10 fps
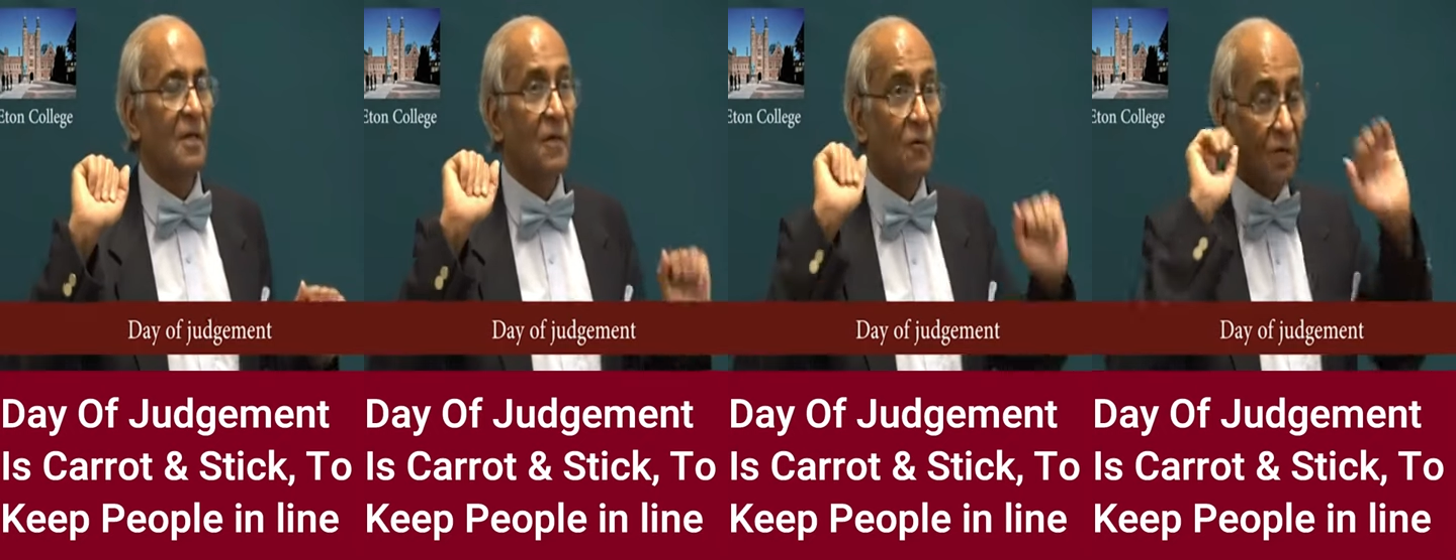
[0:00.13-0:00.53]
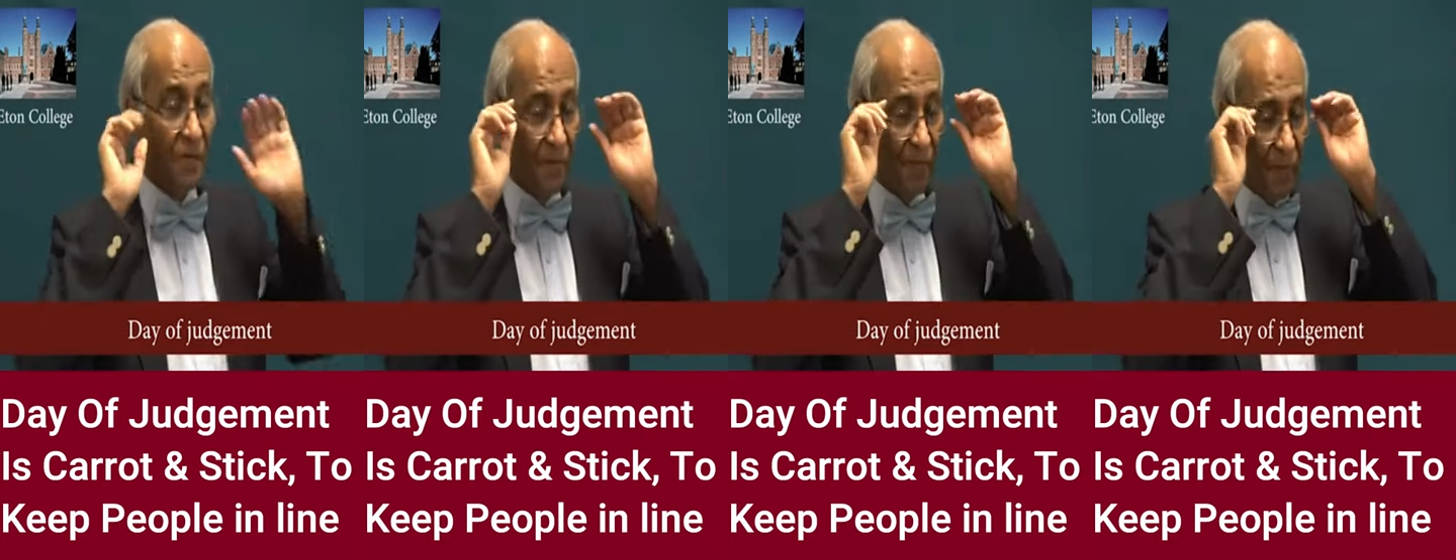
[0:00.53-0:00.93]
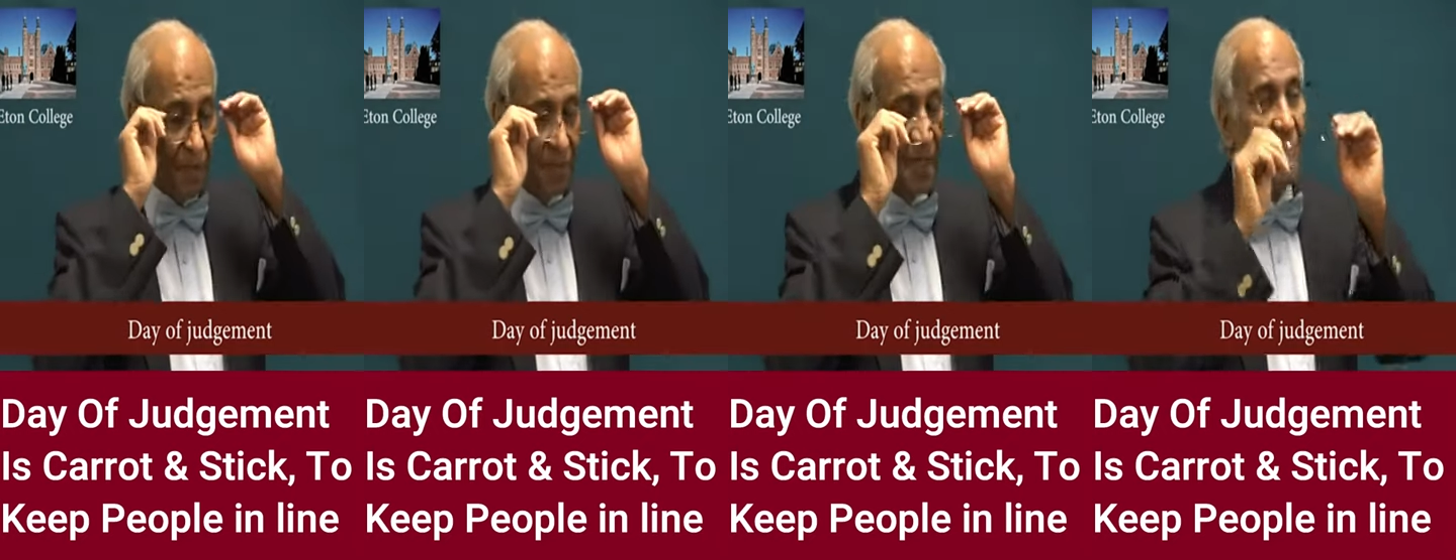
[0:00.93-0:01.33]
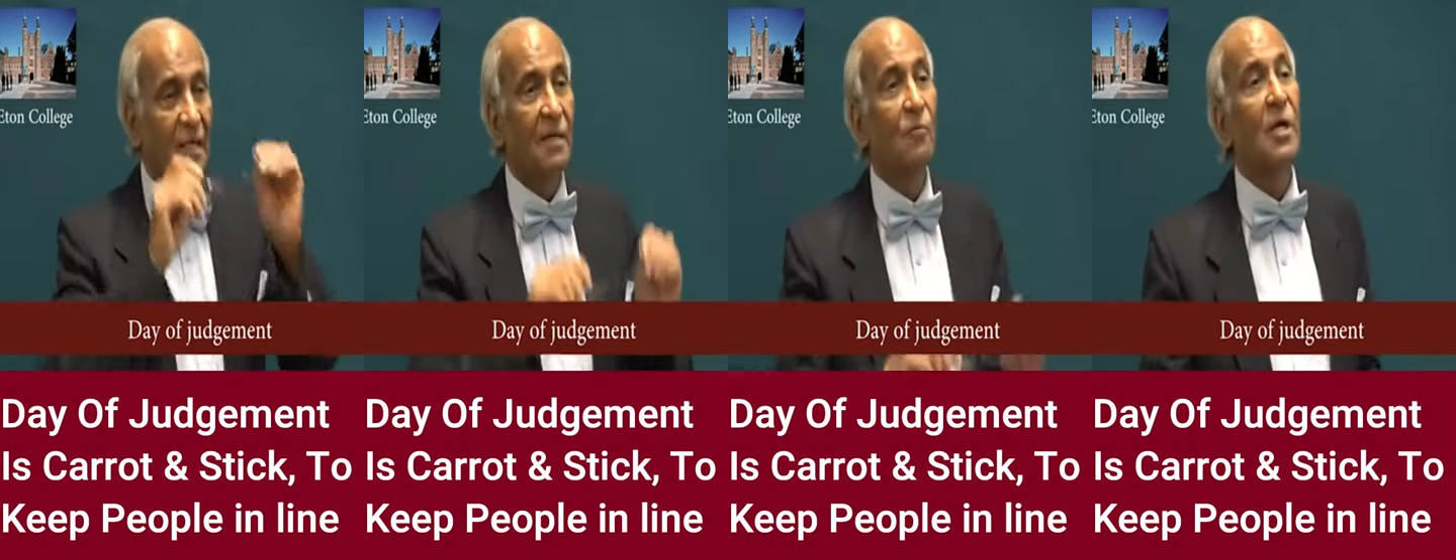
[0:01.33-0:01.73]
We have a different vision
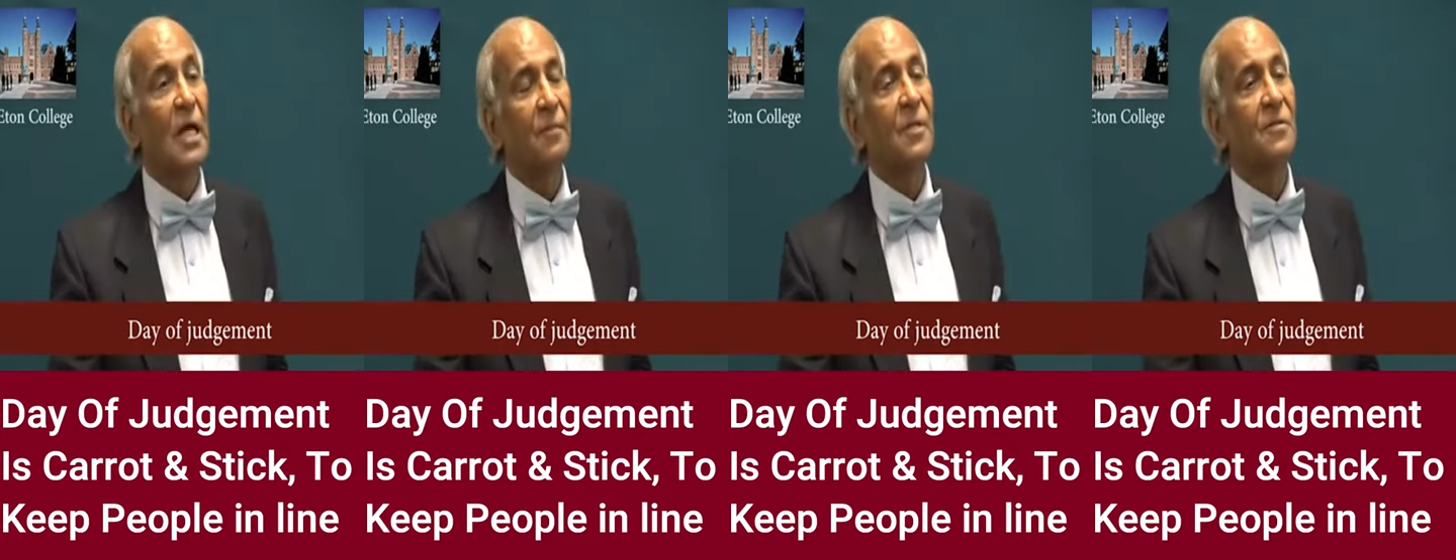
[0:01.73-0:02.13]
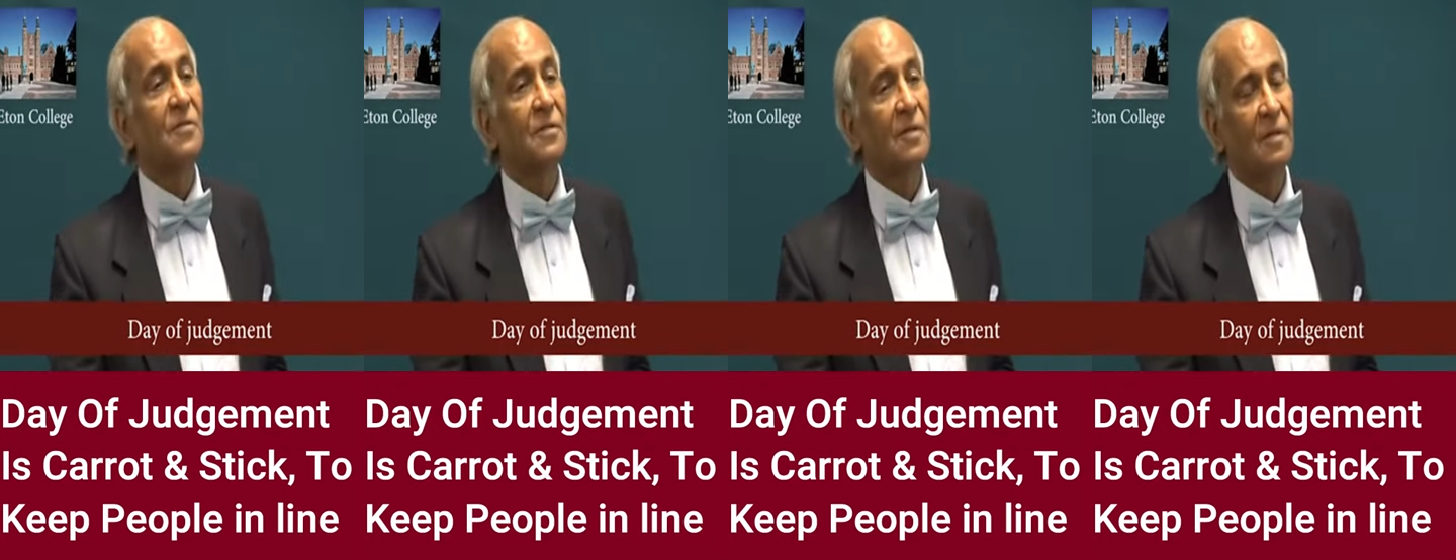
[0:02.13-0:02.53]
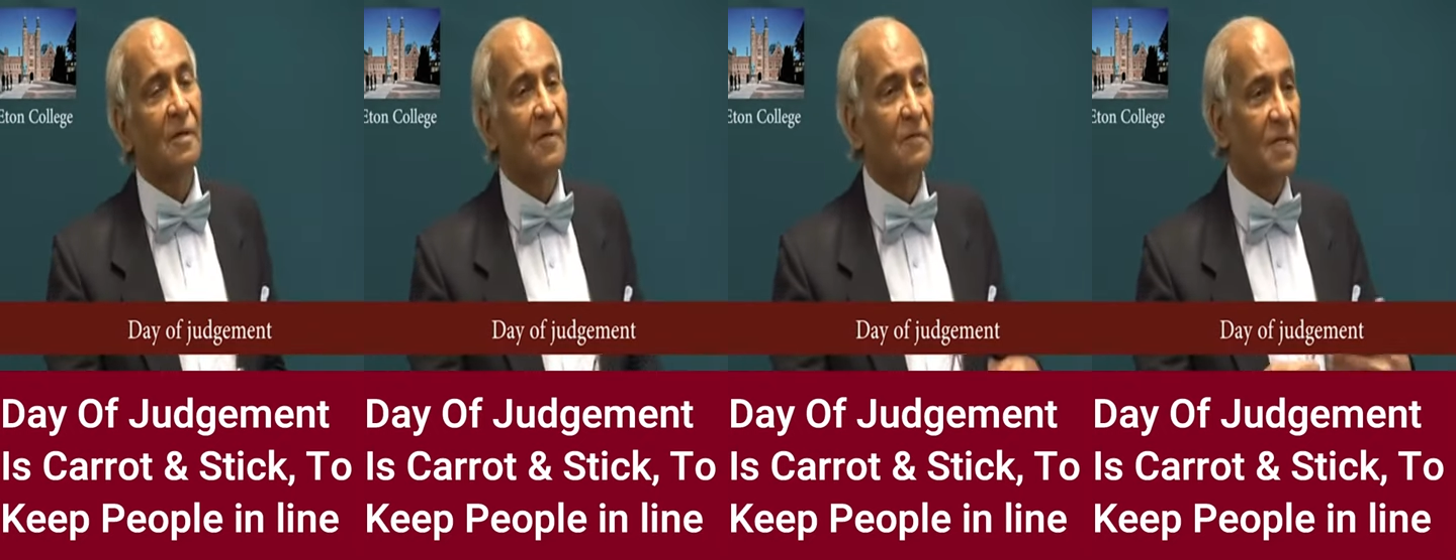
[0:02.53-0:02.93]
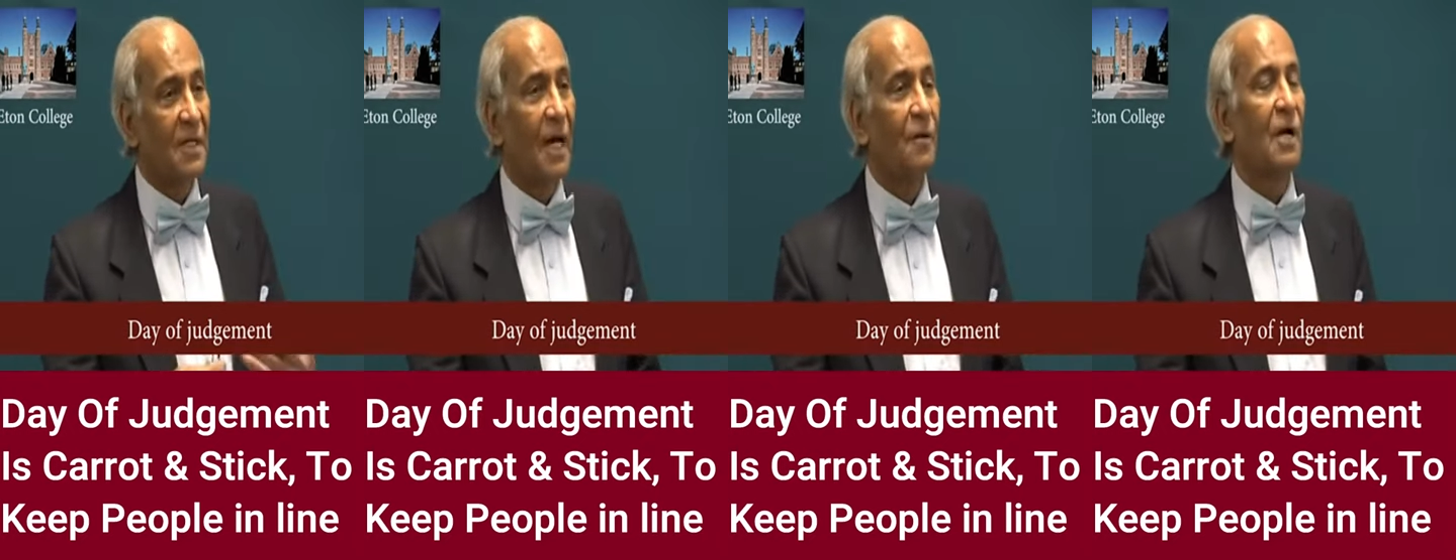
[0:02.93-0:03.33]
regarding what happens when we
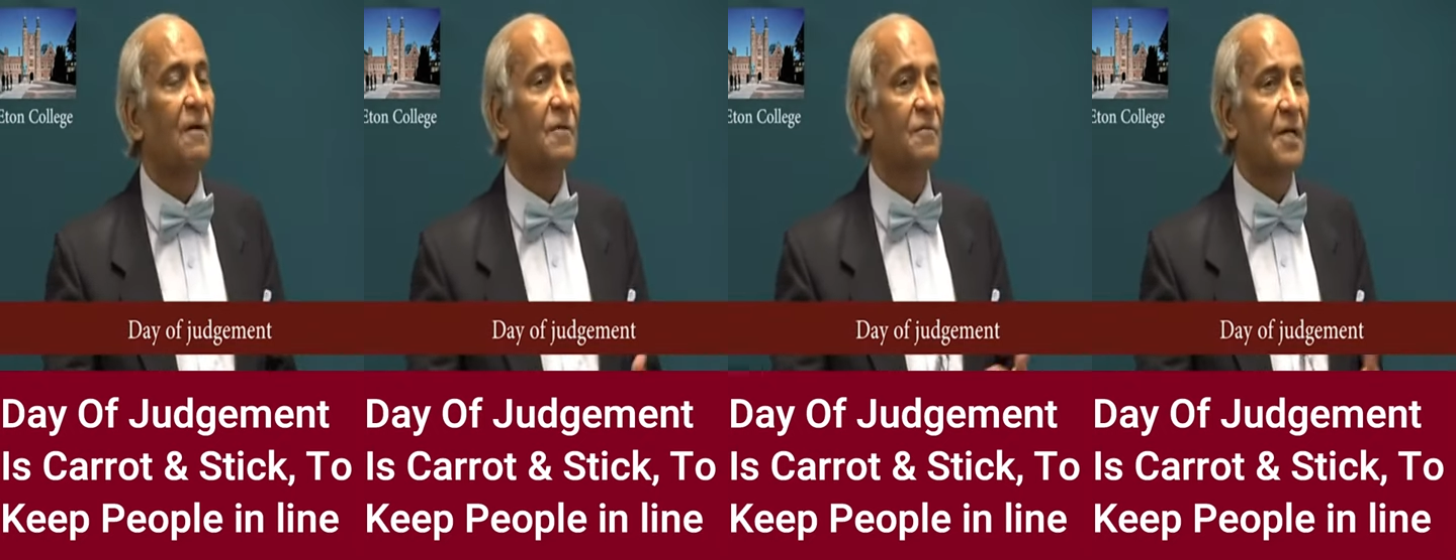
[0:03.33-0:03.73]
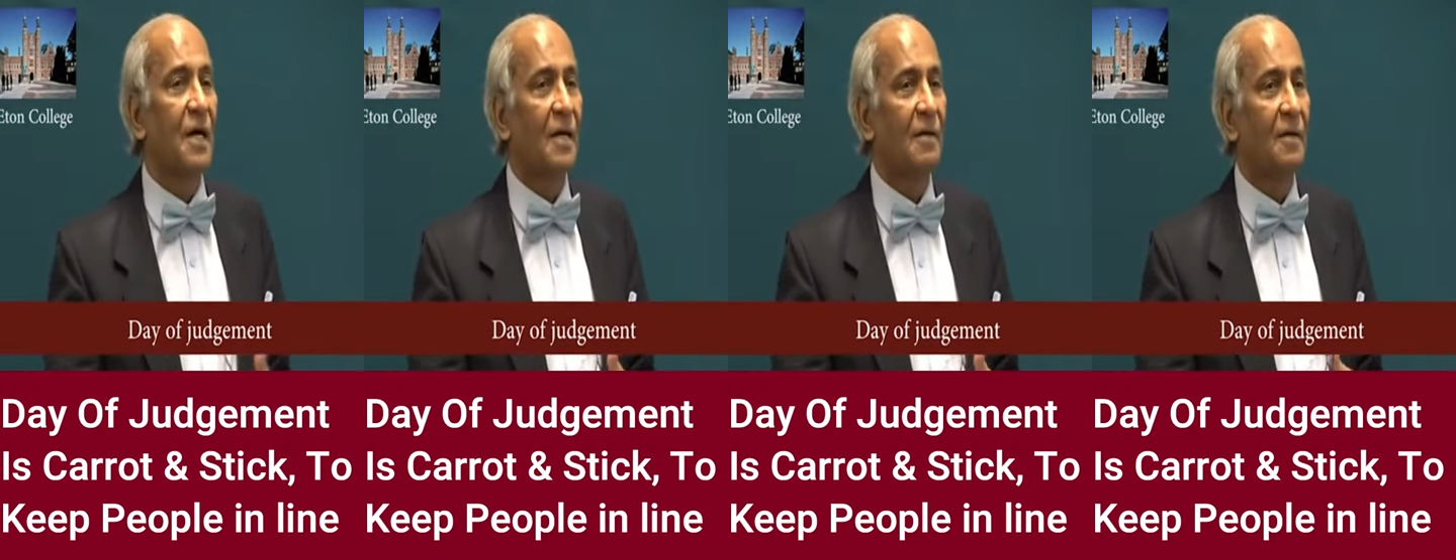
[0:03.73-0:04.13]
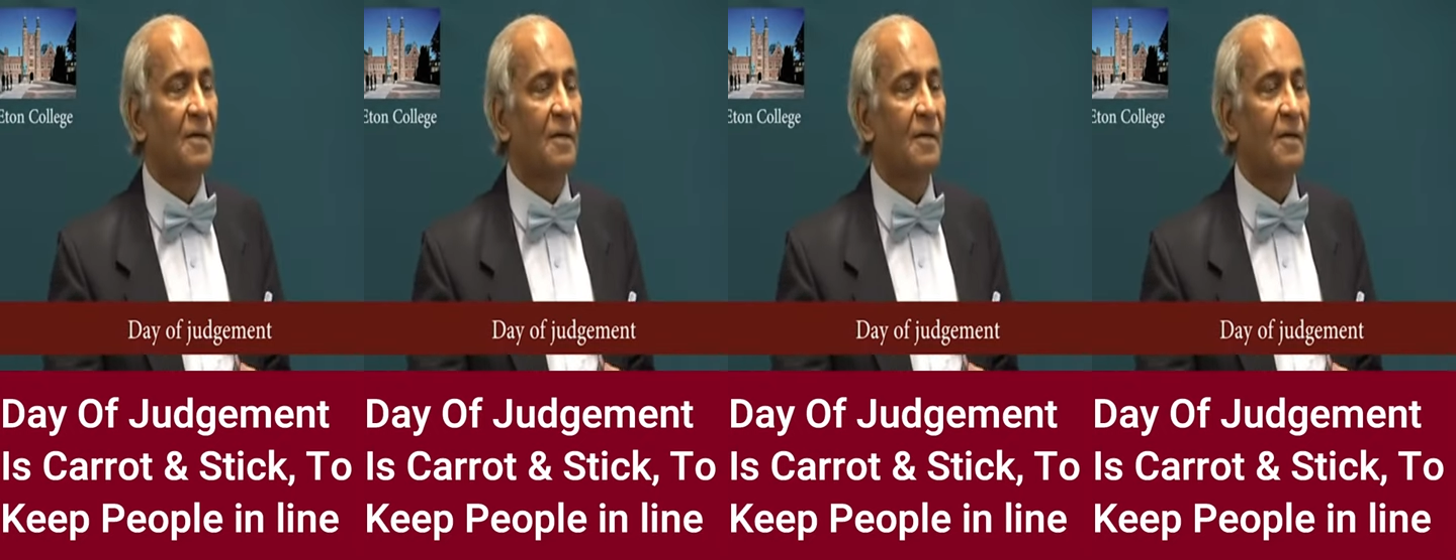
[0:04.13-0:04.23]
die or after we die.